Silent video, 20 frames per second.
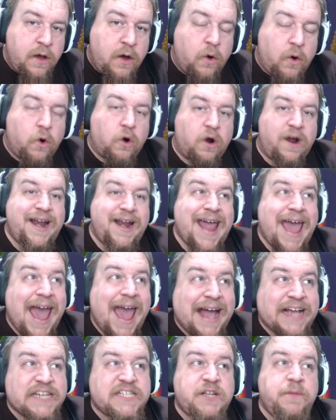or it
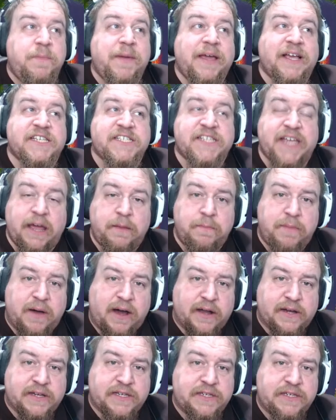has to be a
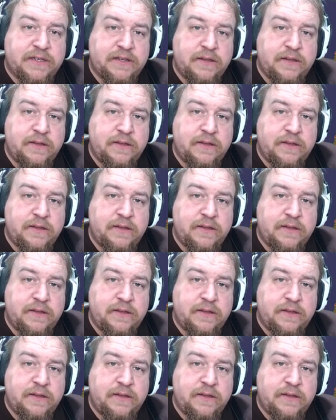sandbox.